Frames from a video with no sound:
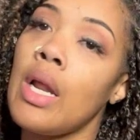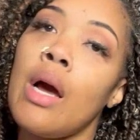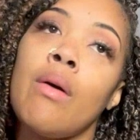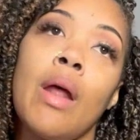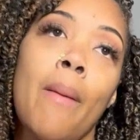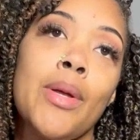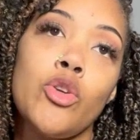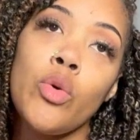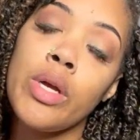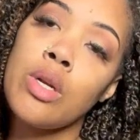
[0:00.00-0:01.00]
out, I have been
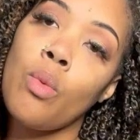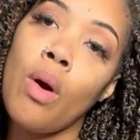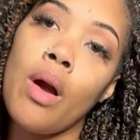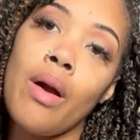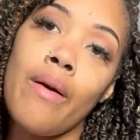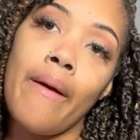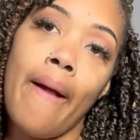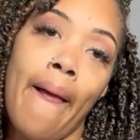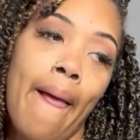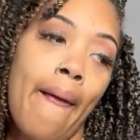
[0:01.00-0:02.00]
doing the work,
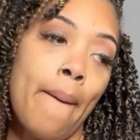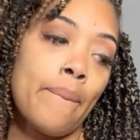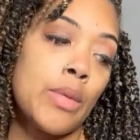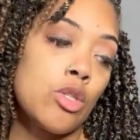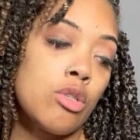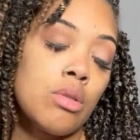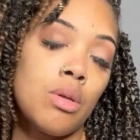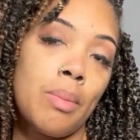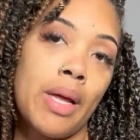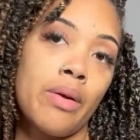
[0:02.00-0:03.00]
and the truth of
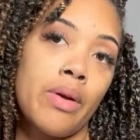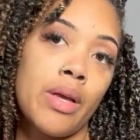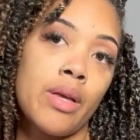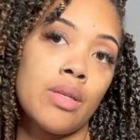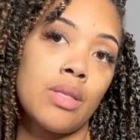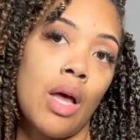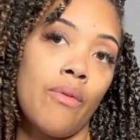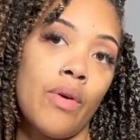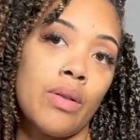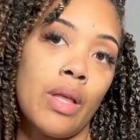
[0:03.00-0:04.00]
the matter is, I
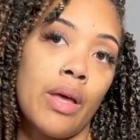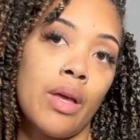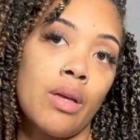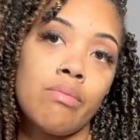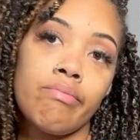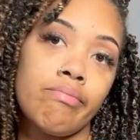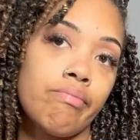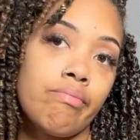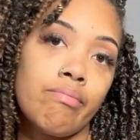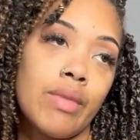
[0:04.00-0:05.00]
felt like
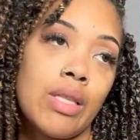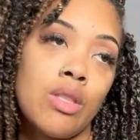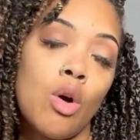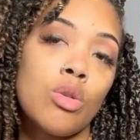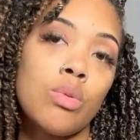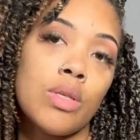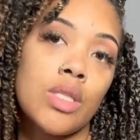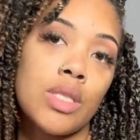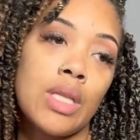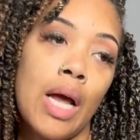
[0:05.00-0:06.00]
those were
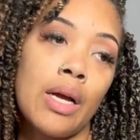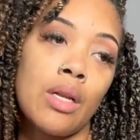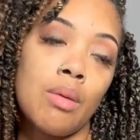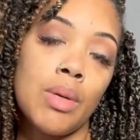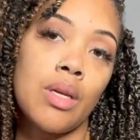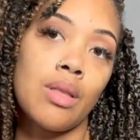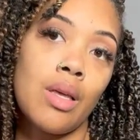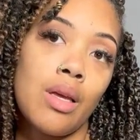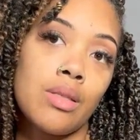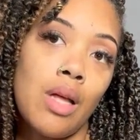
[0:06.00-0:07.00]
just not gonna be the
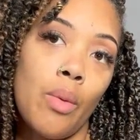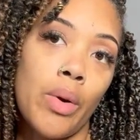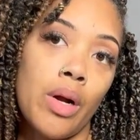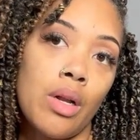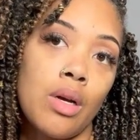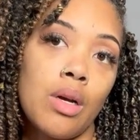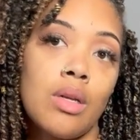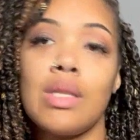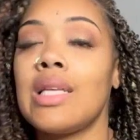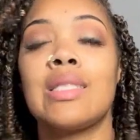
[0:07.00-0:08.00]
things that were gonna
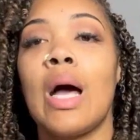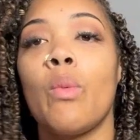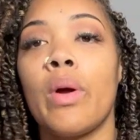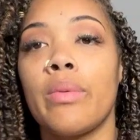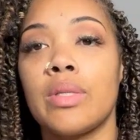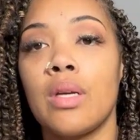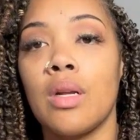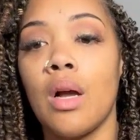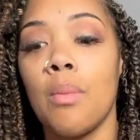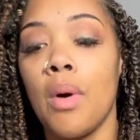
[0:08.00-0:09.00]
that's not where it was
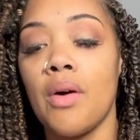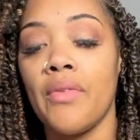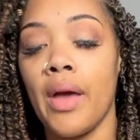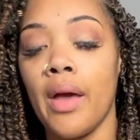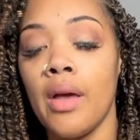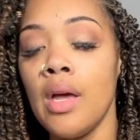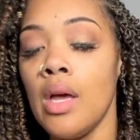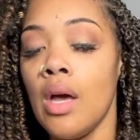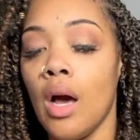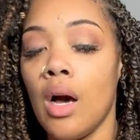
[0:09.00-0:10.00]
gonna come off at
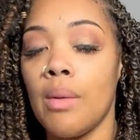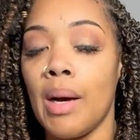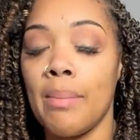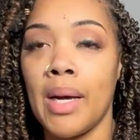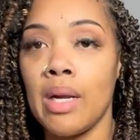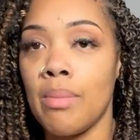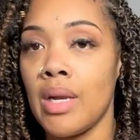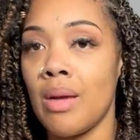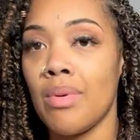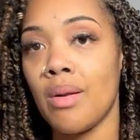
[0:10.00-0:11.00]
um, i might have
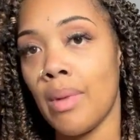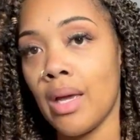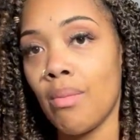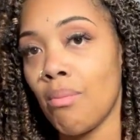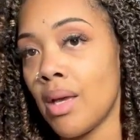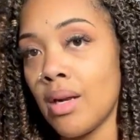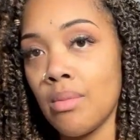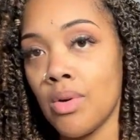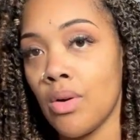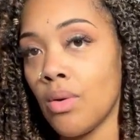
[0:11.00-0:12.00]
been able to make
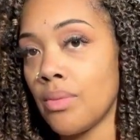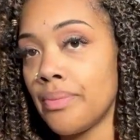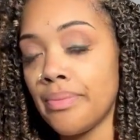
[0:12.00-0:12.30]
minimal